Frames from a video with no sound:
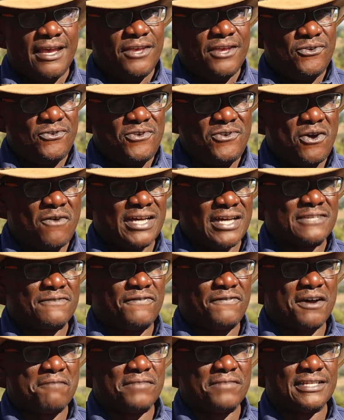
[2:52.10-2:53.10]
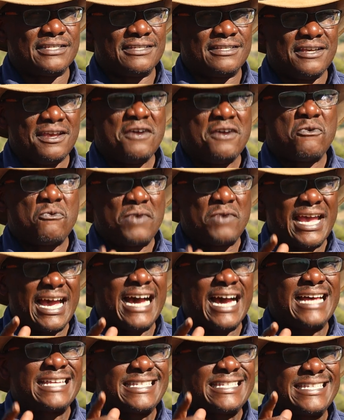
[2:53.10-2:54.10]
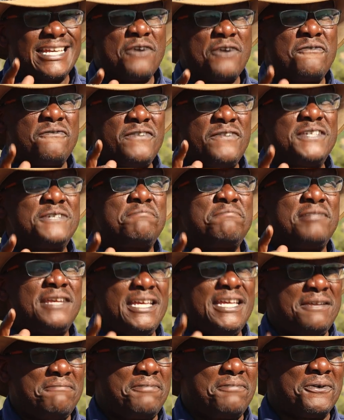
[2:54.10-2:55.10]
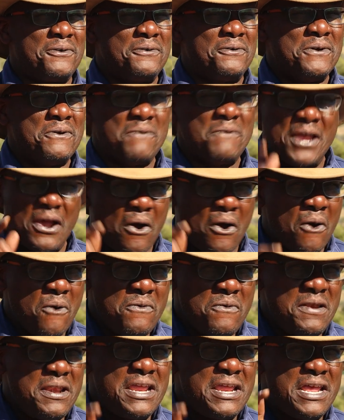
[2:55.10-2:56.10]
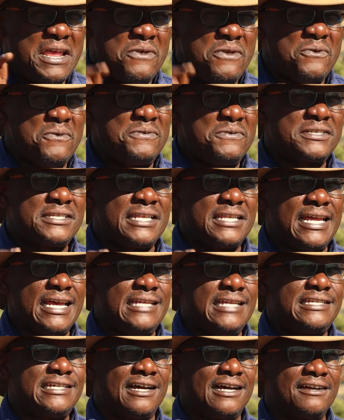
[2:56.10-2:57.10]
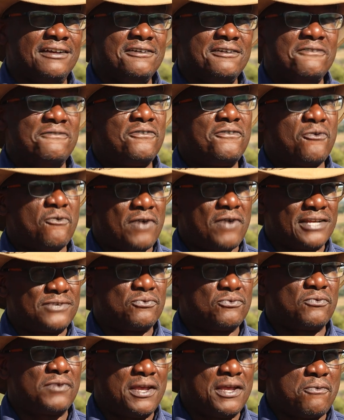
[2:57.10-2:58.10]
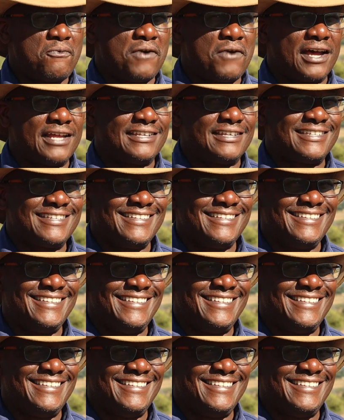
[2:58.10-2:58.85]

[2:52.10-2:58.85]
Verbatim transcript: You know, as farmers, we are selfish people. We only use nature for what we want.